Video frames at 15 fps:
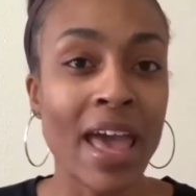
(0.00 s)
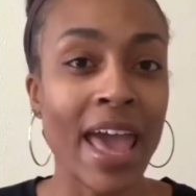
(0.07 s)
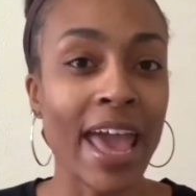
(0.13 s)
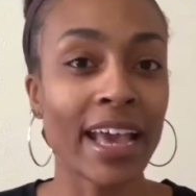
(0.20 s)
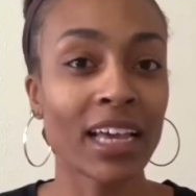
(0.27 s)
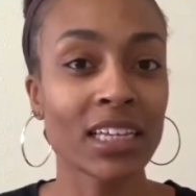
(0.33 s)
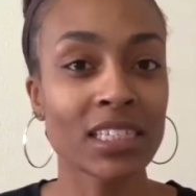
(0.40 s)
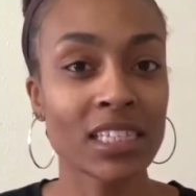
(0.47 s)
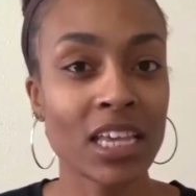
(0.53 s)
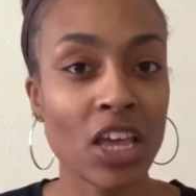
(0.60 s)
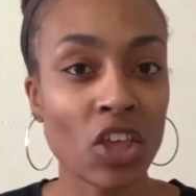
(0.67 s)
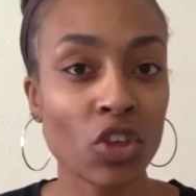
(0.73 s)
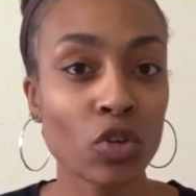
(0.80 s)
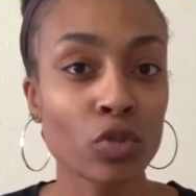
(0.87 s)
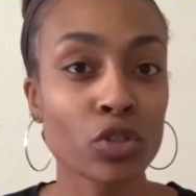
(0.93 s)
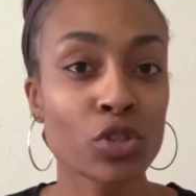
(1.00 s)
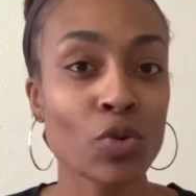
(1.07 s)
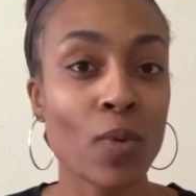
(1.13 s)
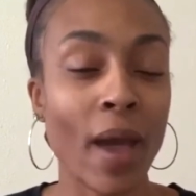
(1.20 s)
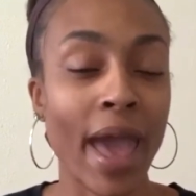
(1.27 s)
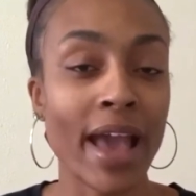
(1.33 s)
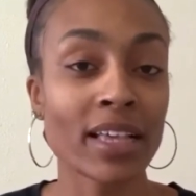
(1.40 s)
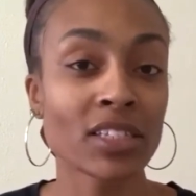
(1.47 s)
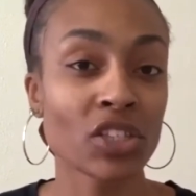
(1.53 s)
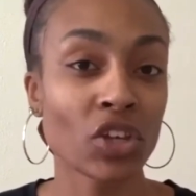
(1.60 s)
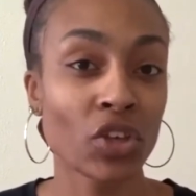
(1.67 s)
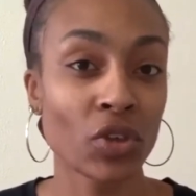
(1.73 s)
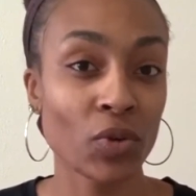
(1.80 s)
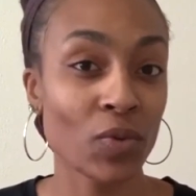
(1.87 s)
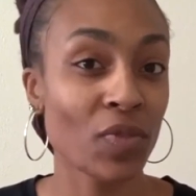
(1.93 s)
and continue to
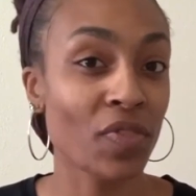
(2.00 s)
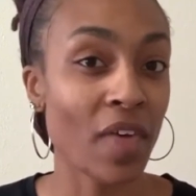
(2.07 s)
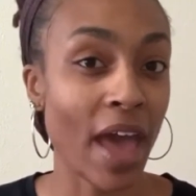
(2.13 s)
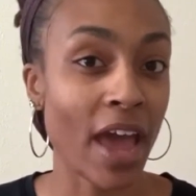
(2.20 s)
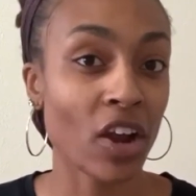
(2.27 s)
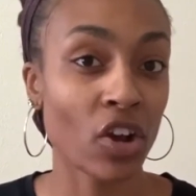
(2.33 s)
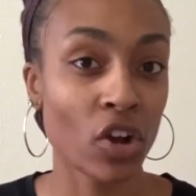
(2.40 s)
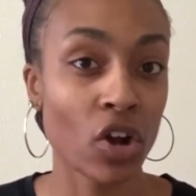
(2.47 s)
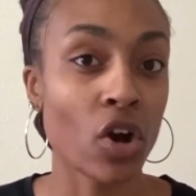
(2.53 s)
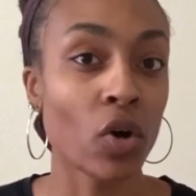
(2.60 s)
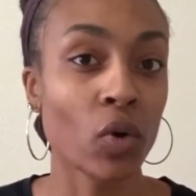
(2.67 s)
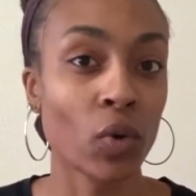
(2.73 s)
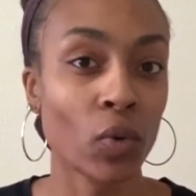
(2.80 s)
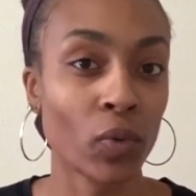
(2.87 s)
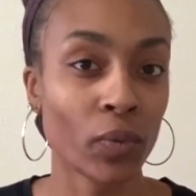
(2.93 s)
execute that goal.